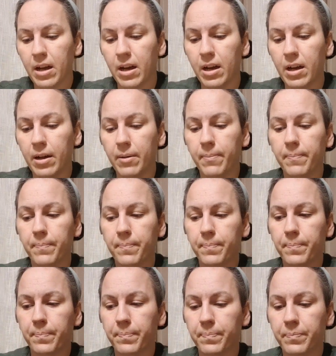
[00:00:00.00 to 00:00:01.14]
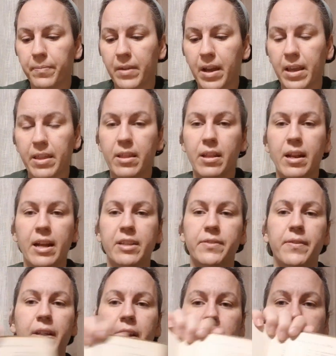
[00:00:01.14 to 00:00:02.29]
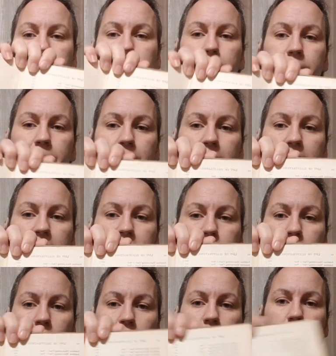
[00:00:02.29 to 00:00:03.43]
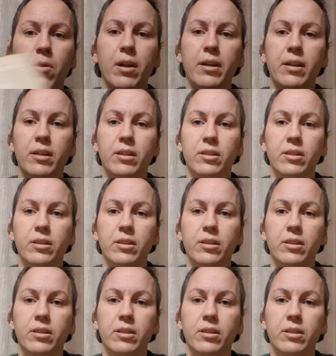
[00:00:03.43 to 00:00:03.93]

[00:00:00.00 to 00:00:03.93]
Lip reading: And then the next video is part 1,